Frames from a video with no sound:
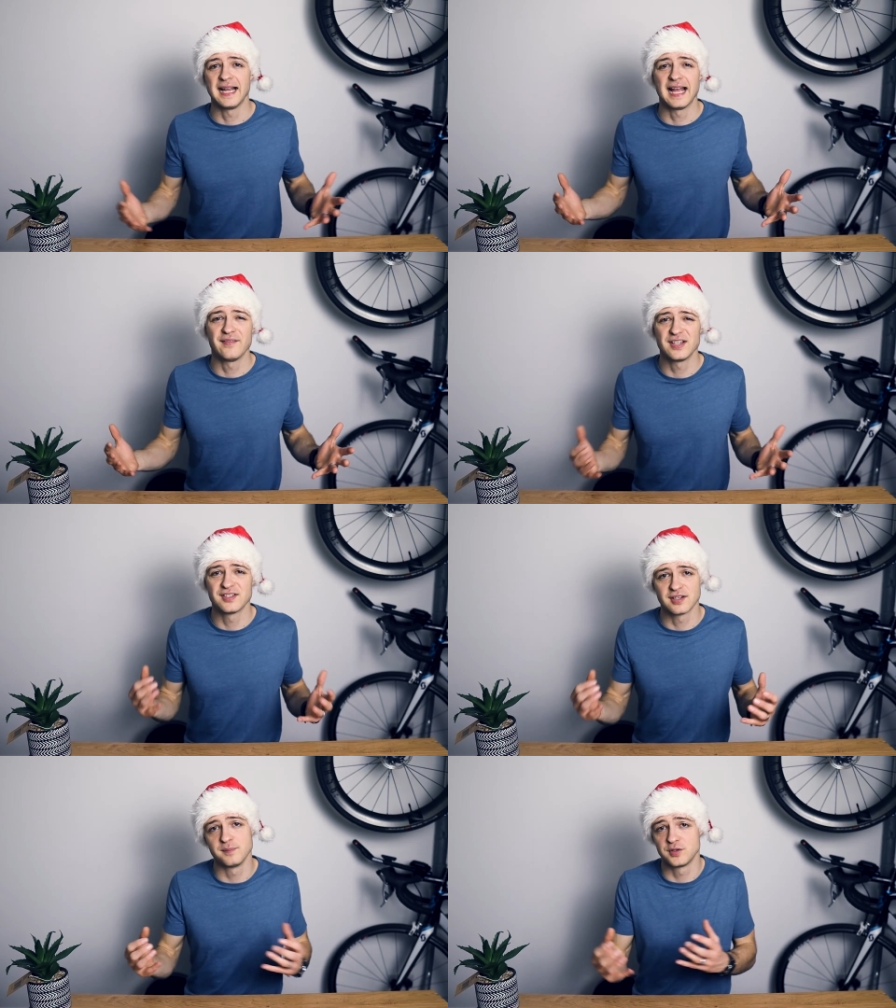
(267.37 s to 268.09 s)
By
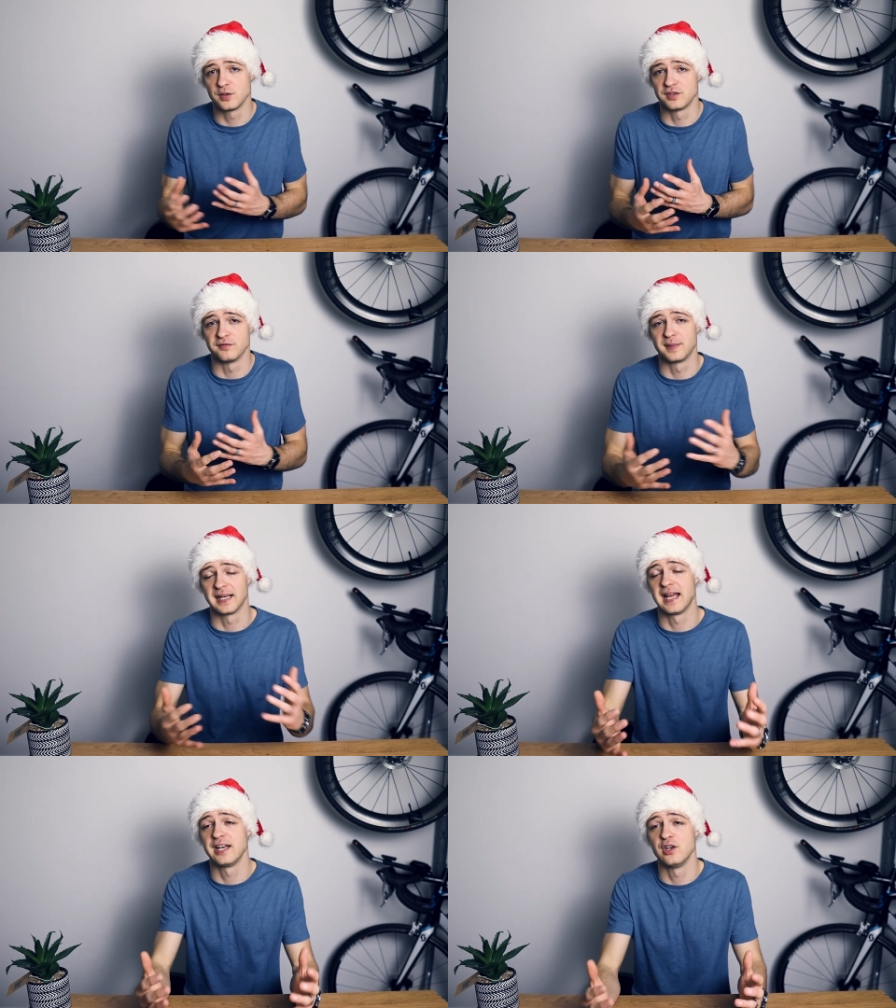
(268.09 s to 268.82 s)
having some sort of
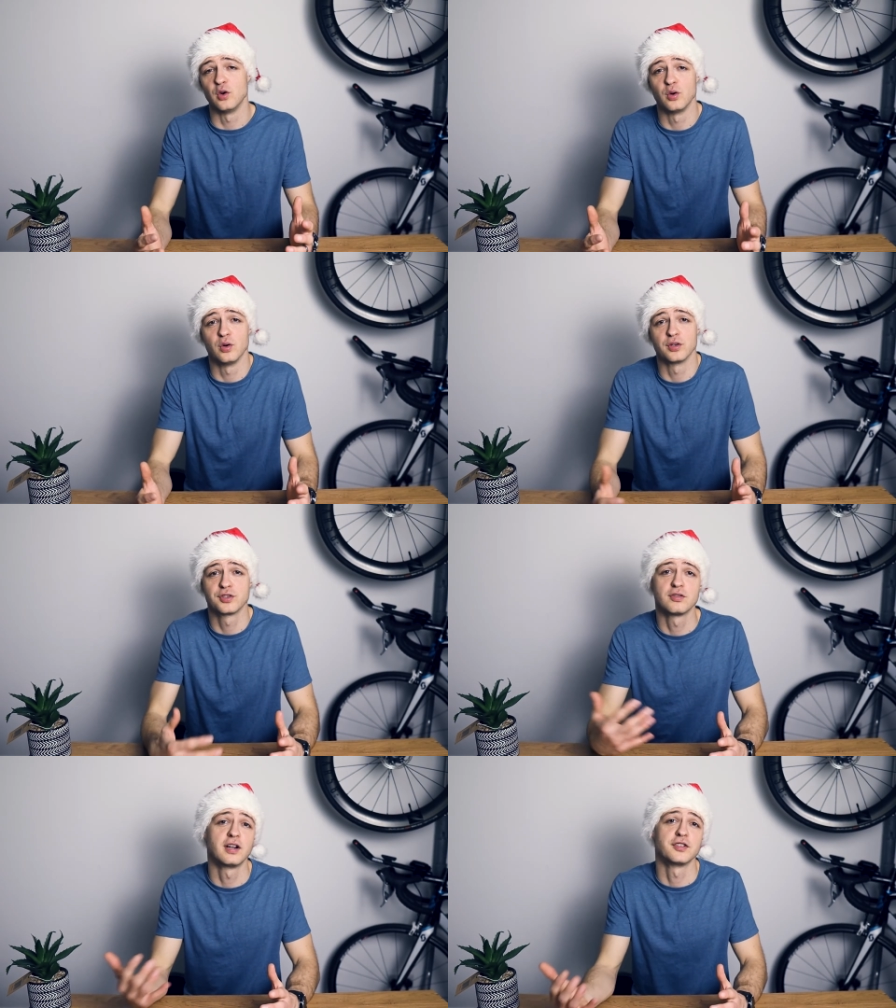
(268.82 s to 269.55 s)
plan or
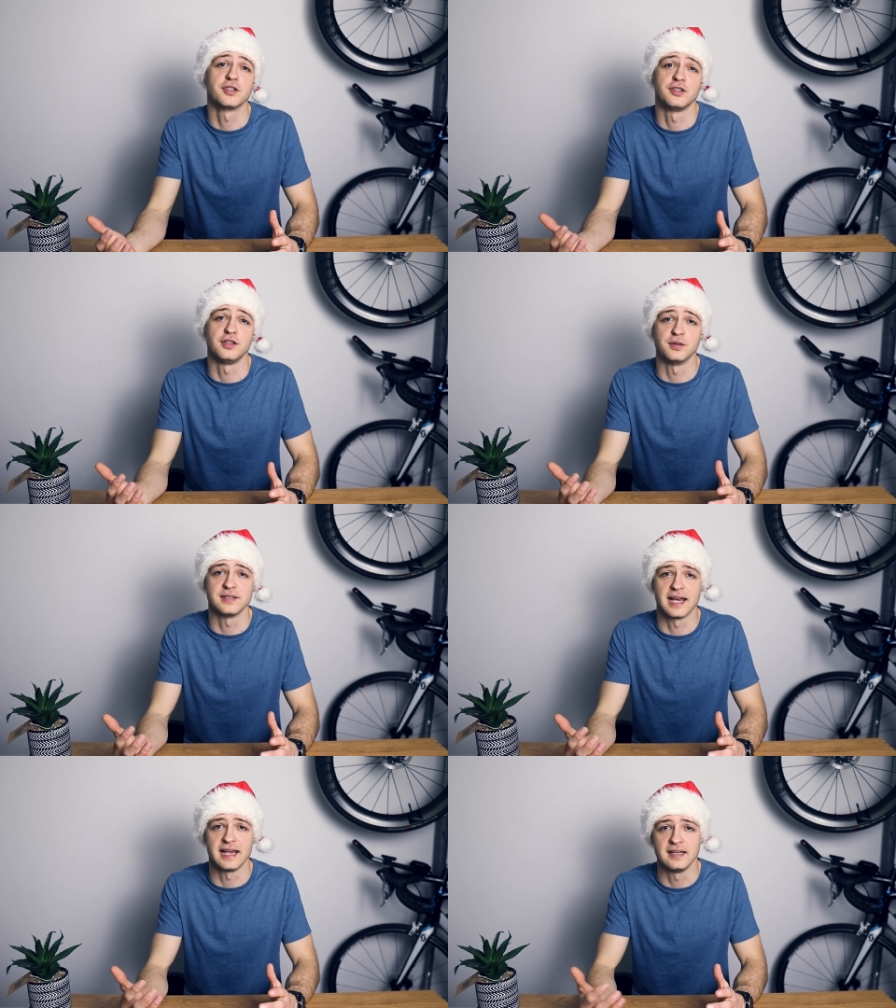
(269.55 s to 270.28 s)
structure to your
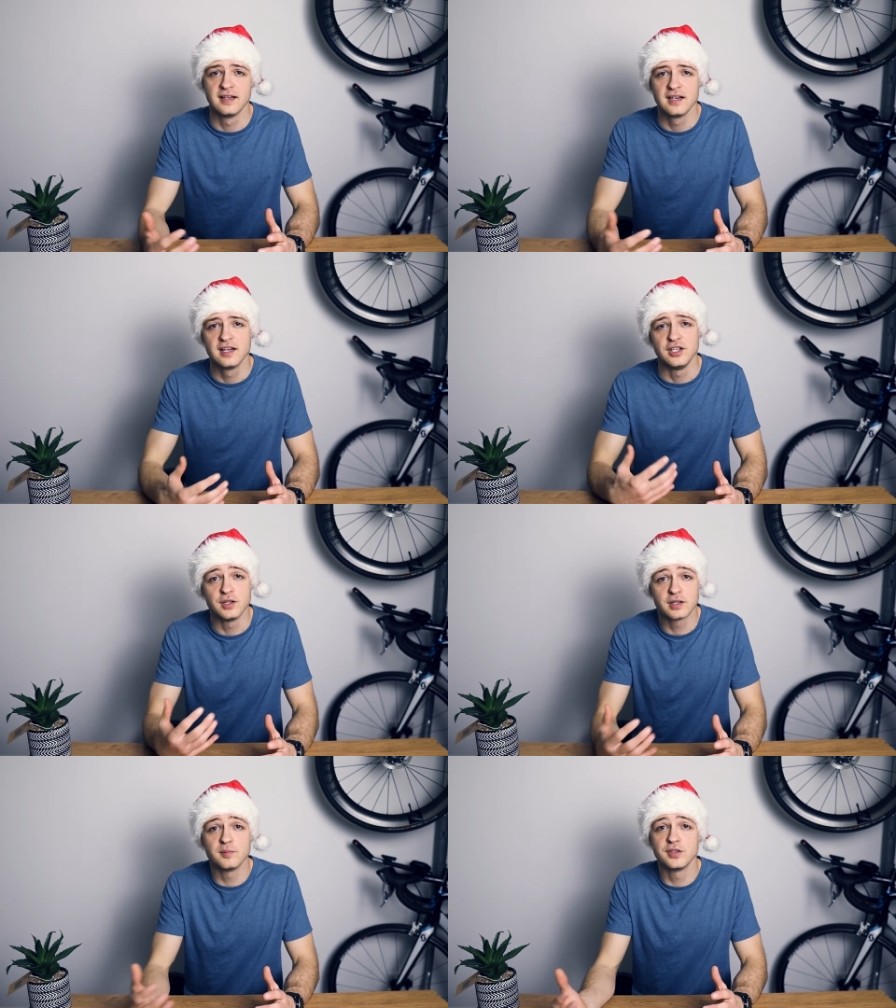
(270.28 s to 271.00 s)
day,
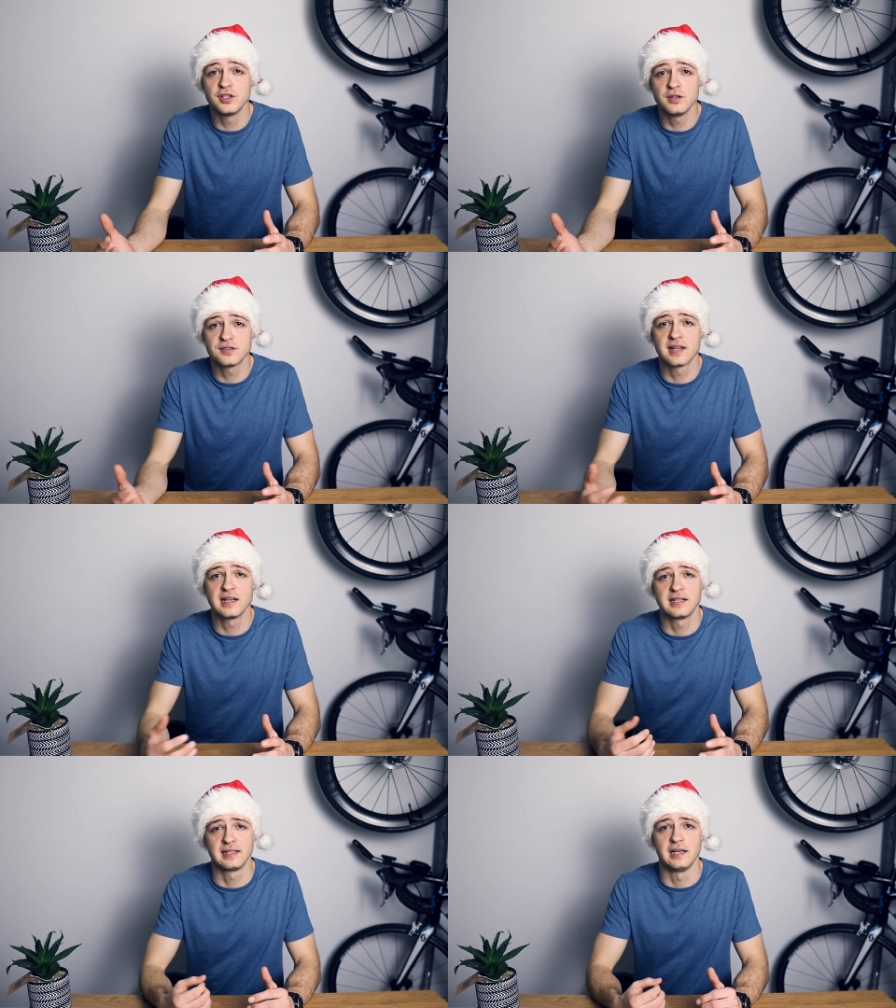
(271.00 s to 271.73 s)
you can reduce the
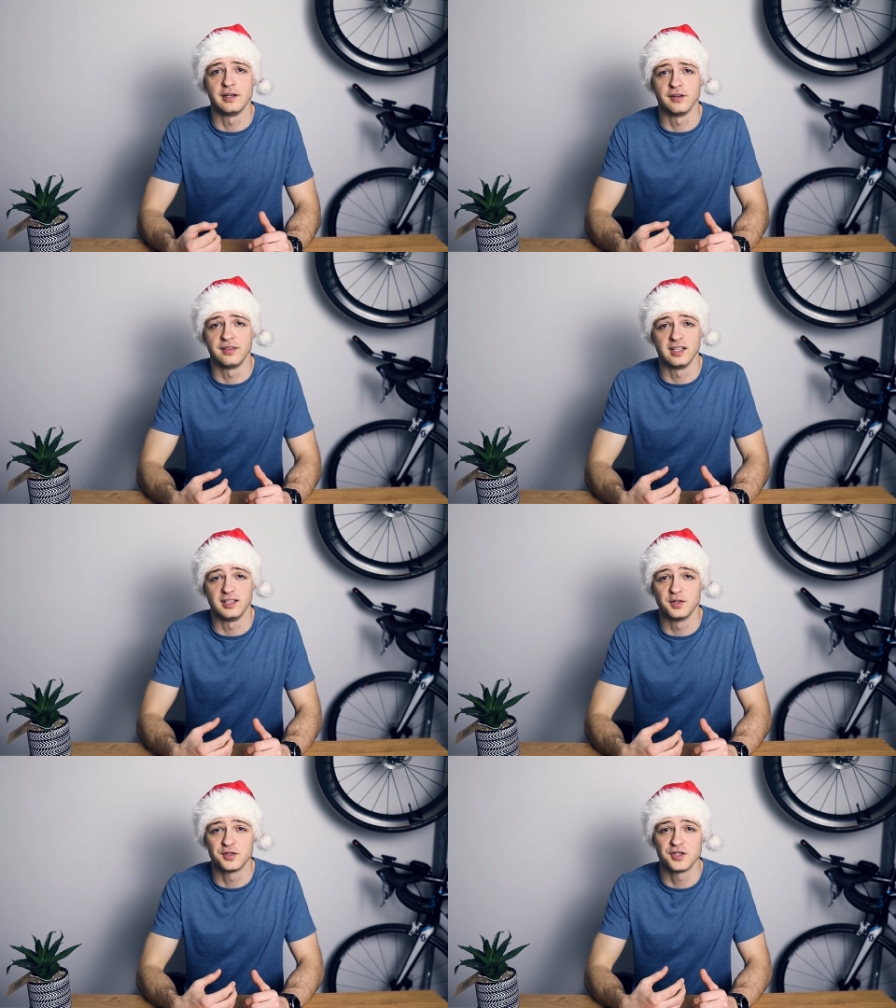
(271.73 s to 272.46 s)
likelihood
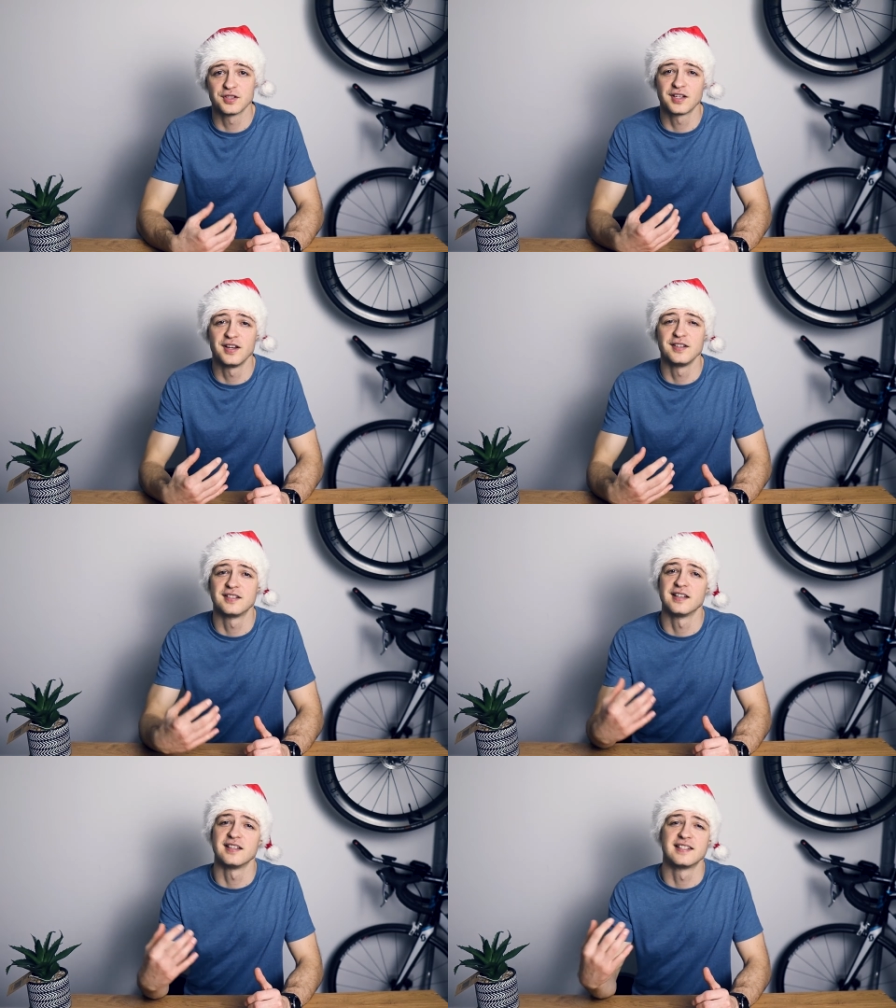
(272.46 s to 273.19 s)
that you're just
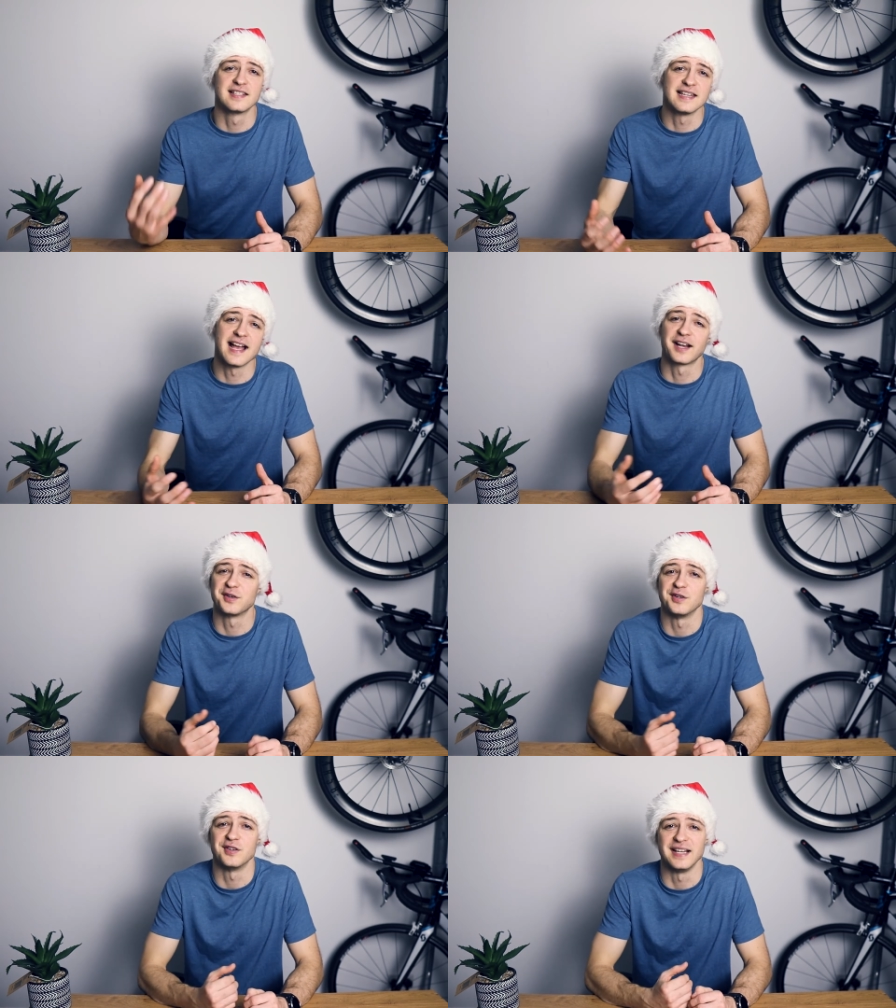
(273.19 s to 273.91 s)
going to
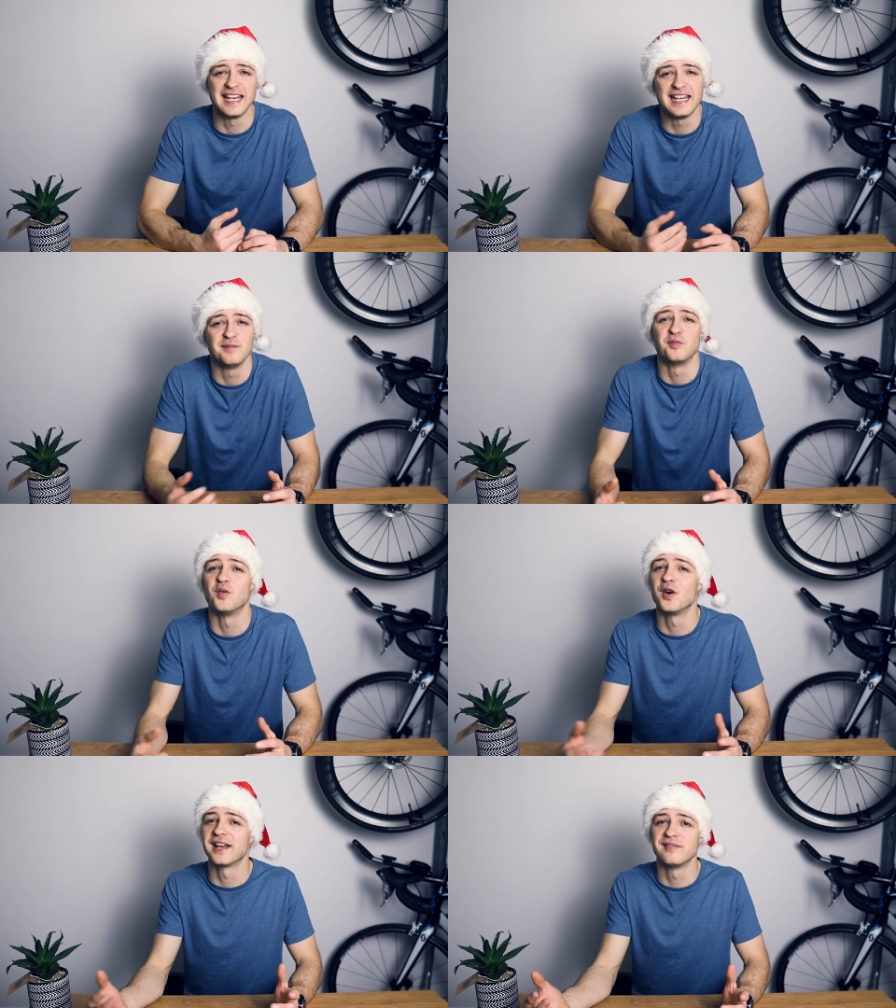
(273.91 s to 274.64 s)
snack or eat
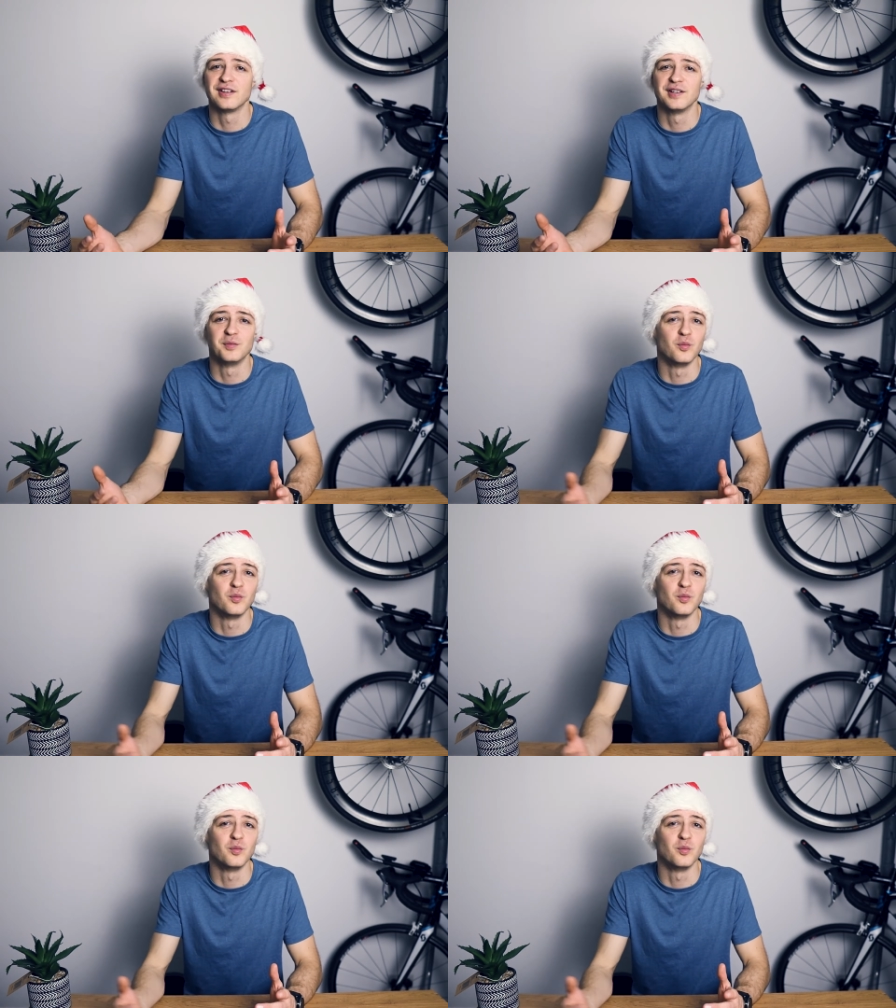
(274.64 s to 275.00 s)
whatever,